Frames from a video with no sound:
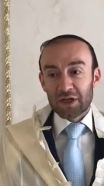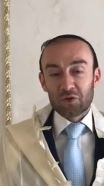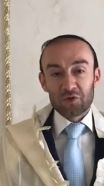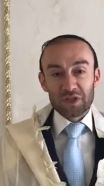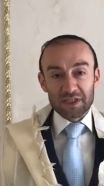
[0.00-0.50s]

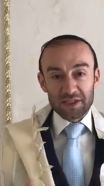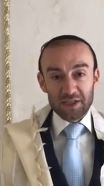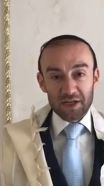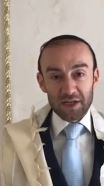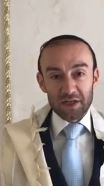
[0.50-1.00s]
to this
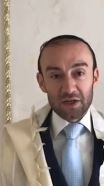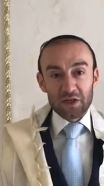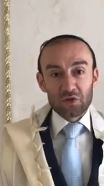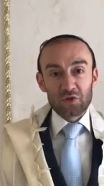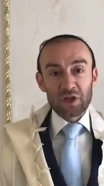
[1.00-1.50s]
city
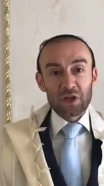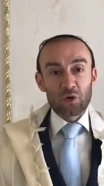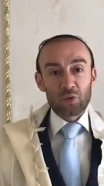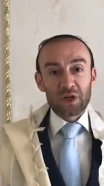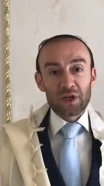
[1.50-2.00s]
to take
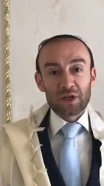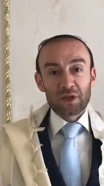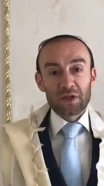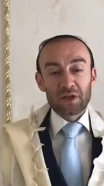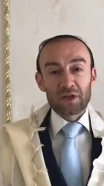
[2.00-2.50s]
away
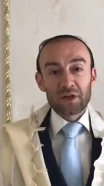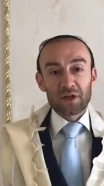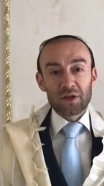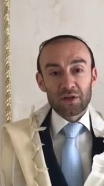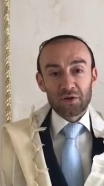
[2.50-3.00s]

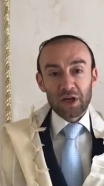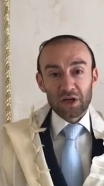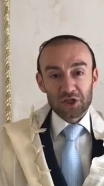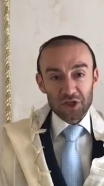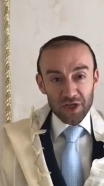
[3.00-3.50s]

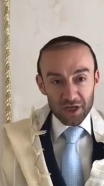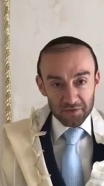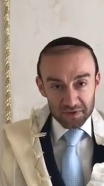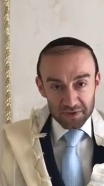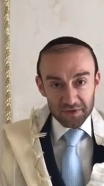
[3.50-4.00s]
300
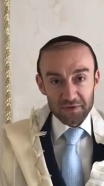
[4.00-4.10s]
lives